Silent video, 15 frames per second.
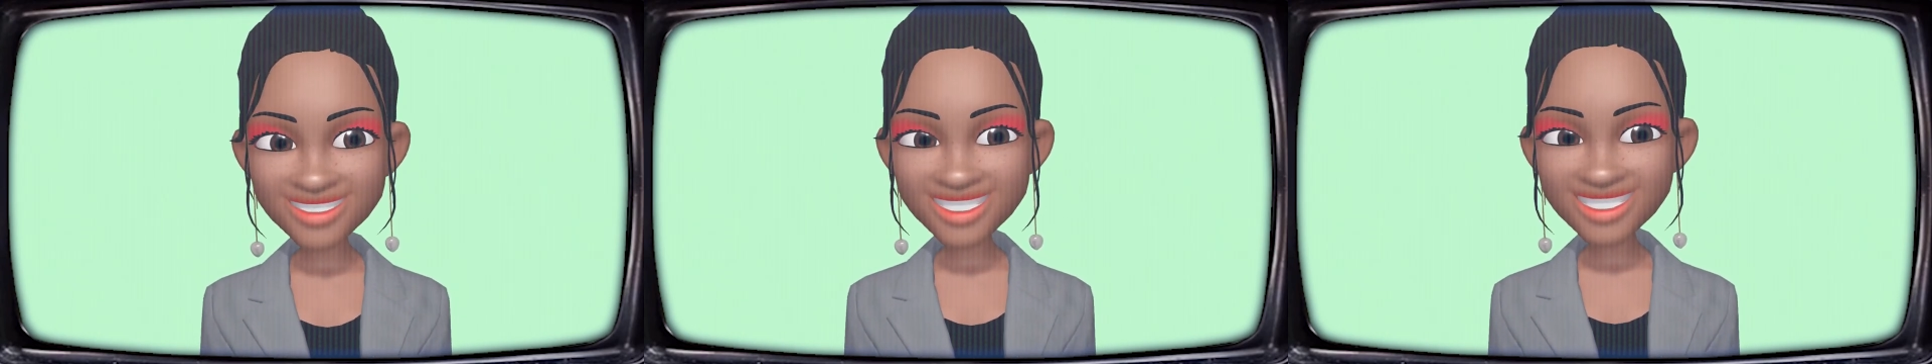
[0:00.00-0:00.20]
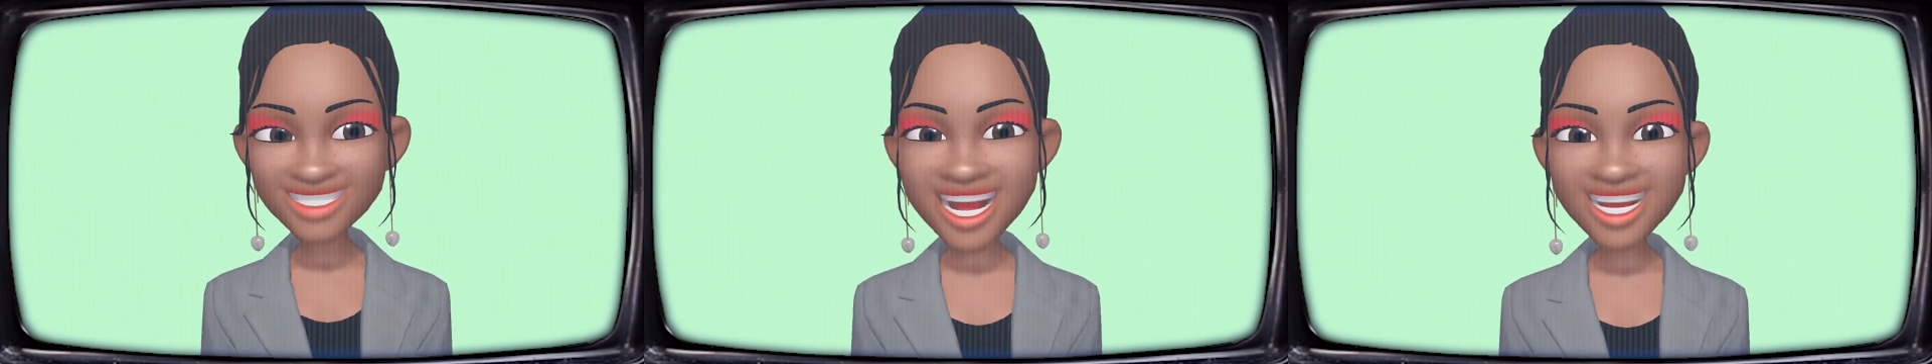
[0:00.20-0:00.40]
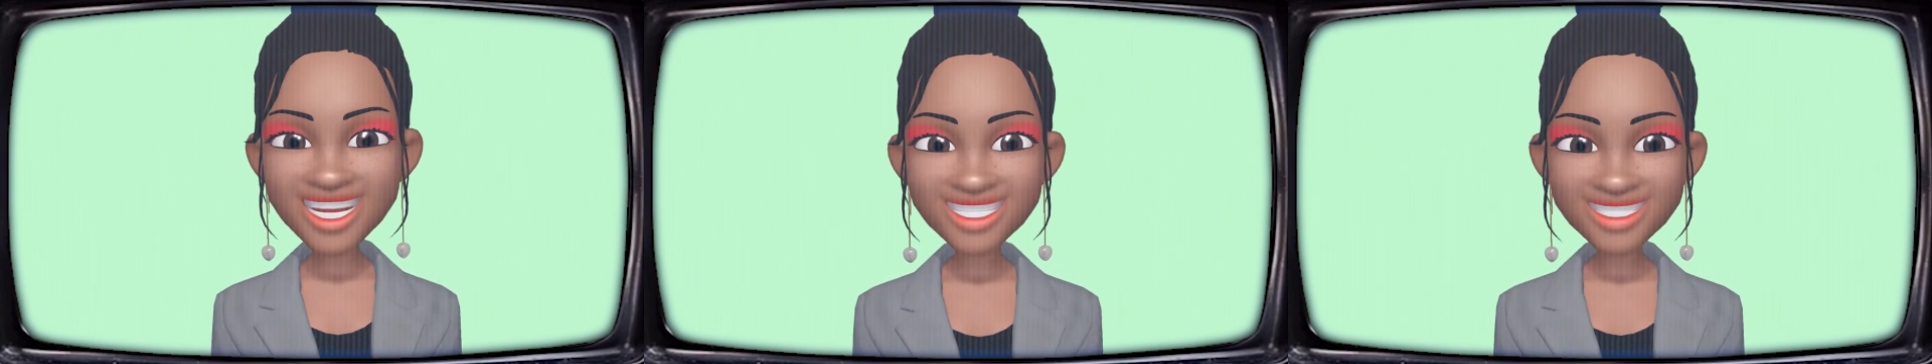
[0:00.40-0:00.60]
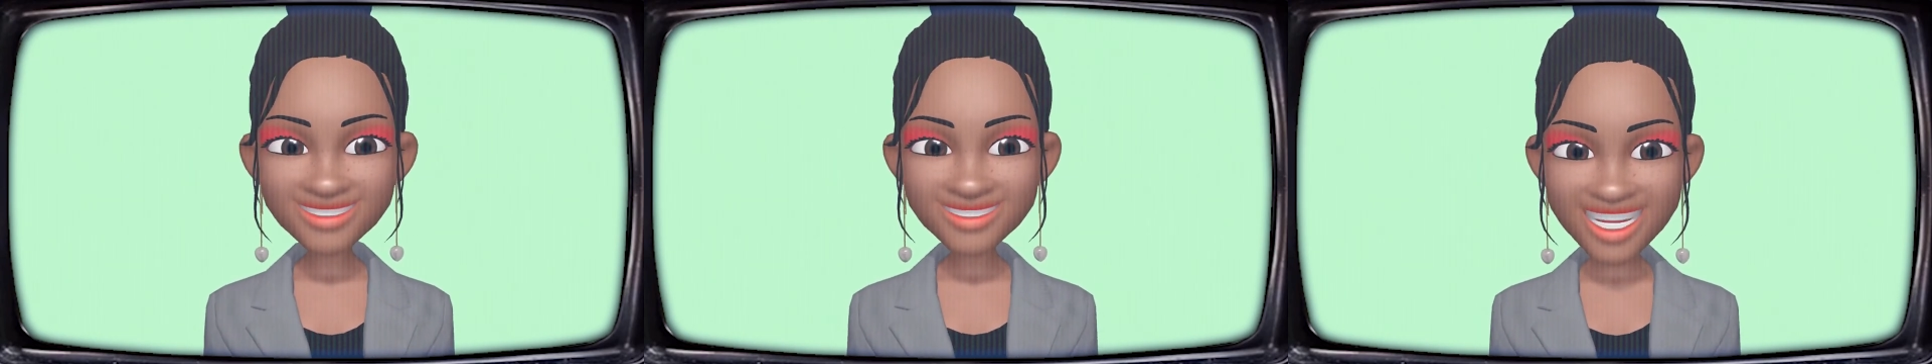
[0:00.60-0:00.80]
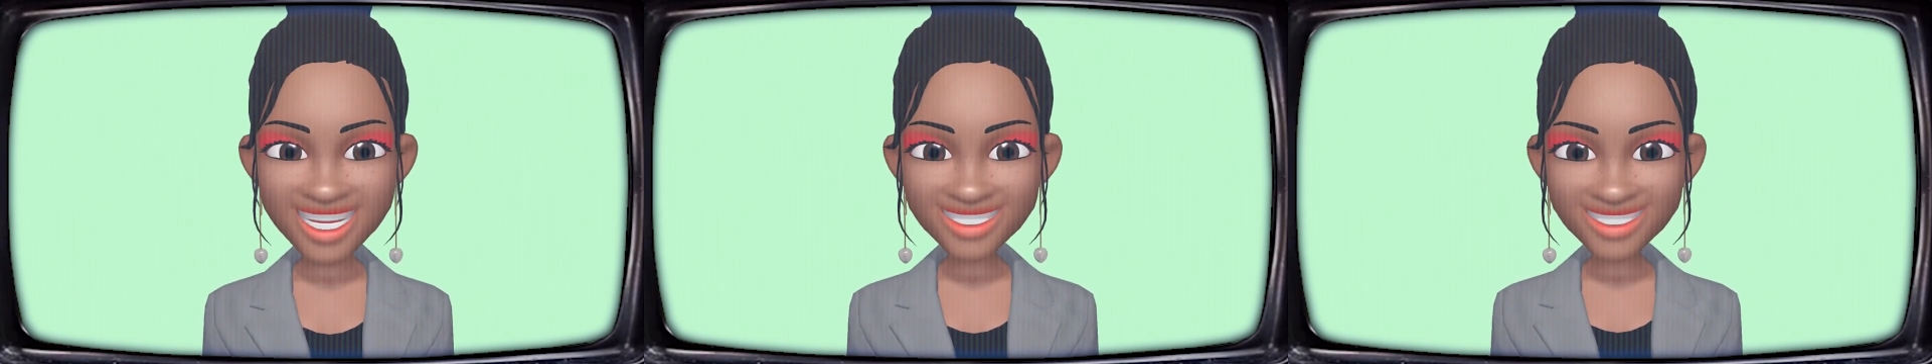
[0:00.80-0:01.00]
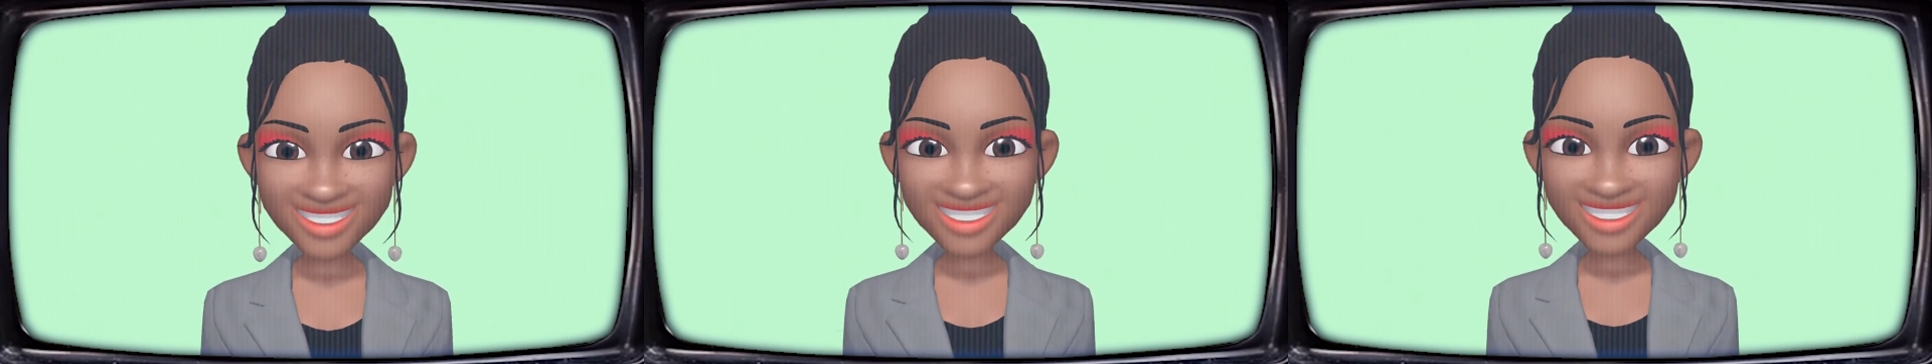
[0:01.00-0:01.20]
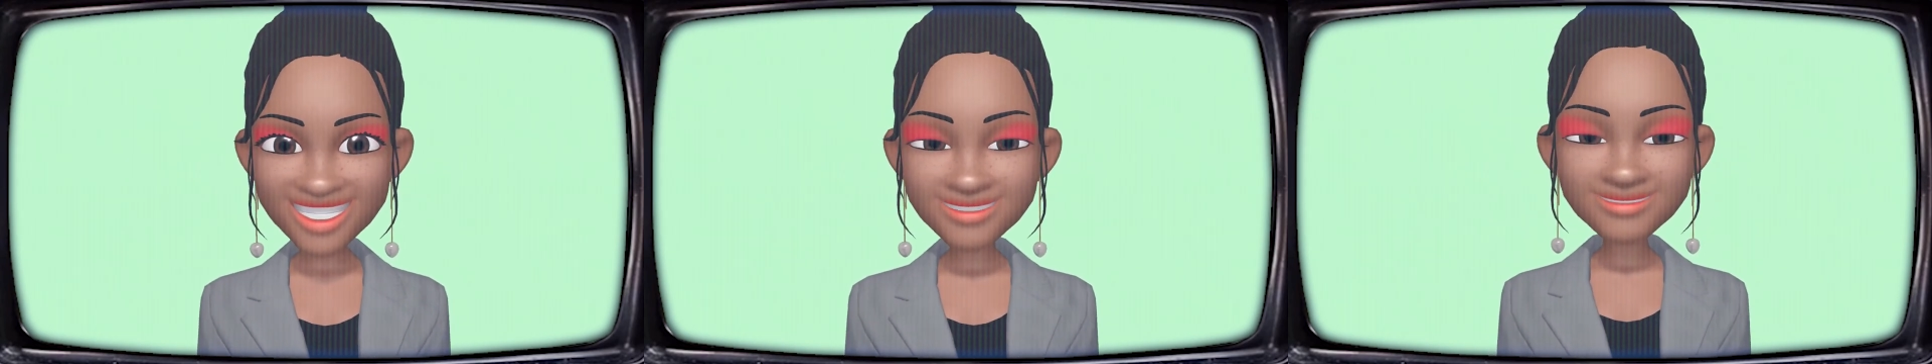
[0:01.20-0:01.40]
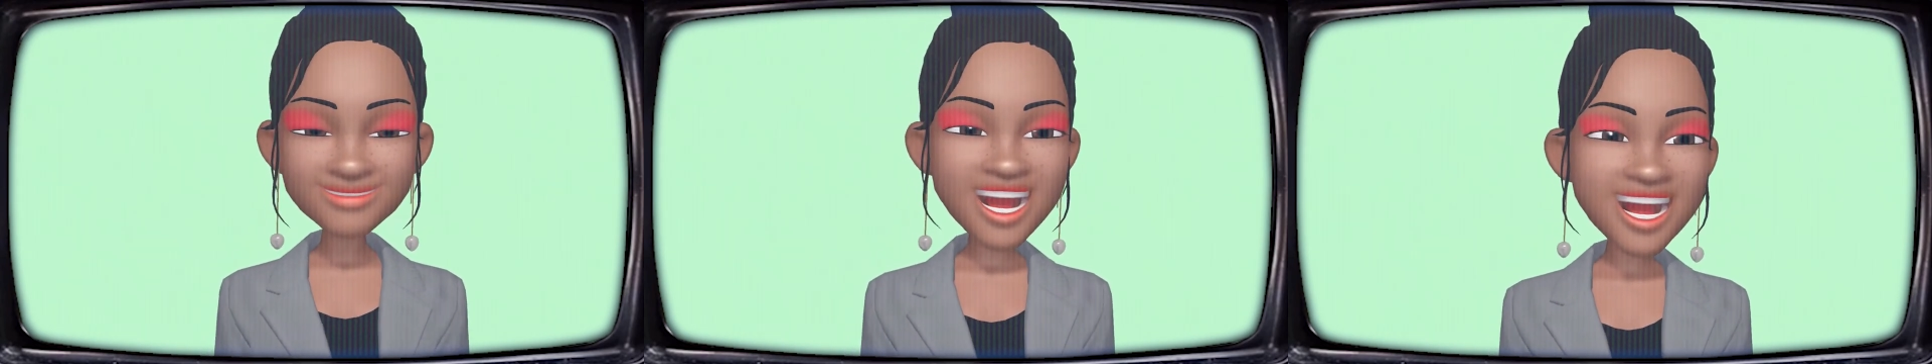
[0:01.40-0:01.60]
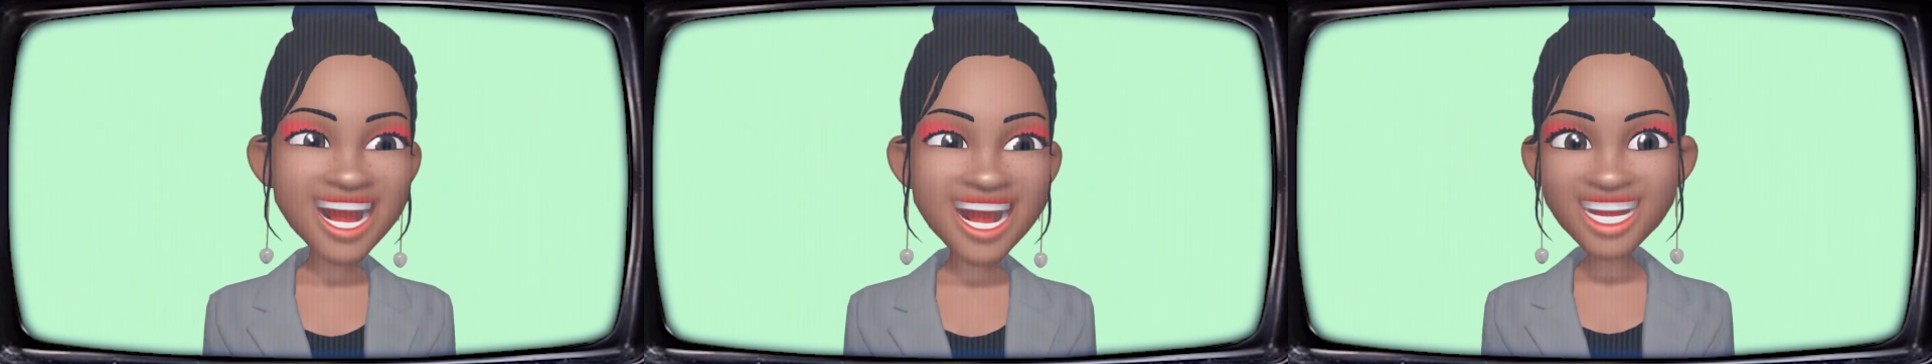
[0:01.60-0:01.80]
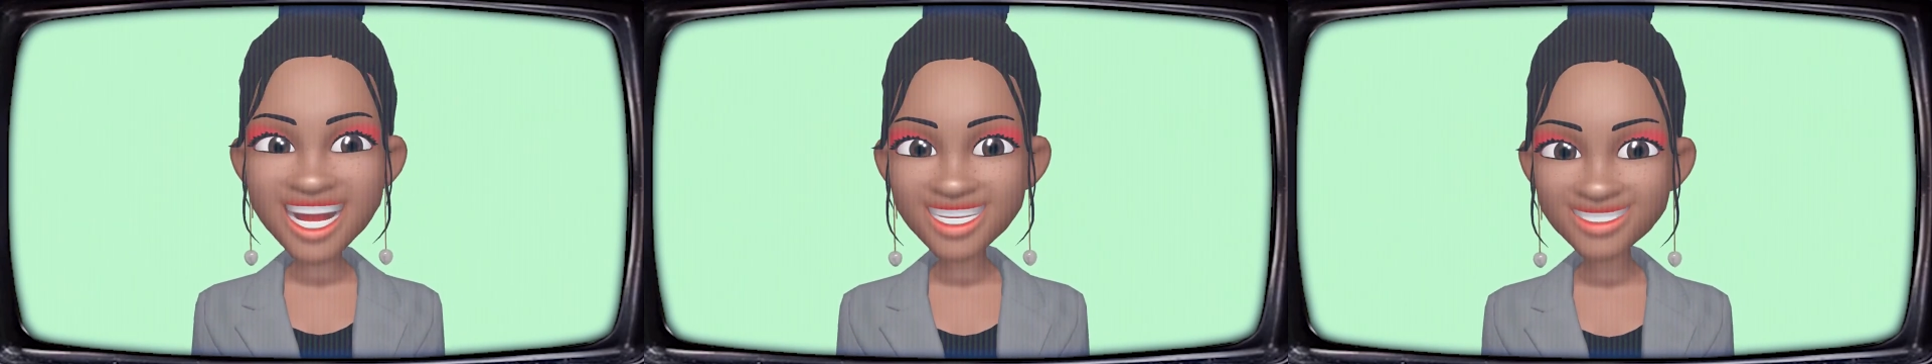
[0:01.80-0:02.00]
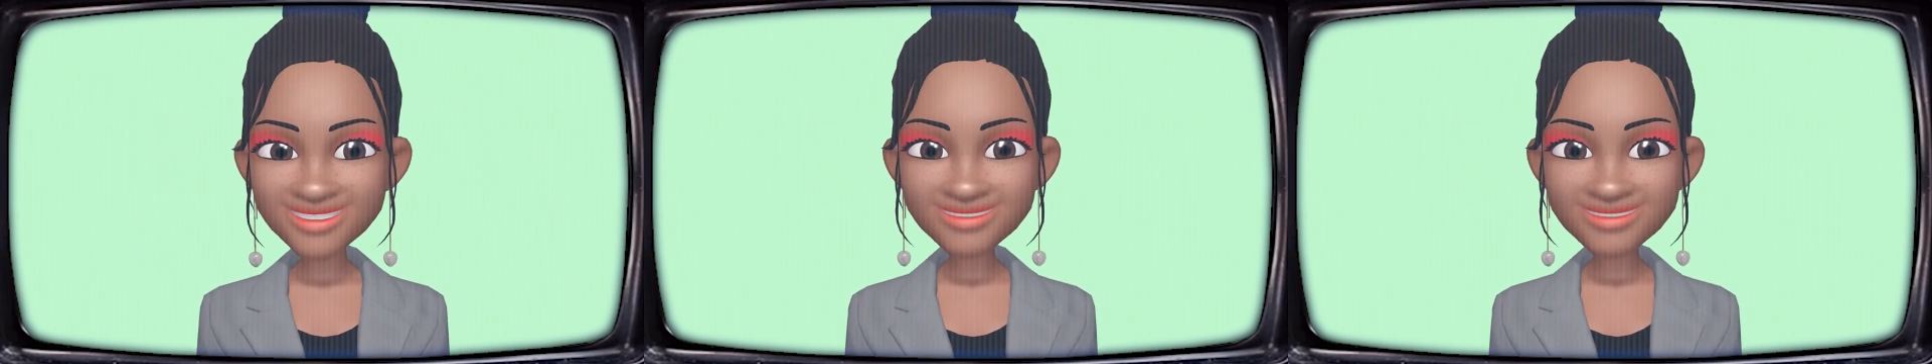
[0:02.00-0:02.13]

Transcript: in any capacity, my hair,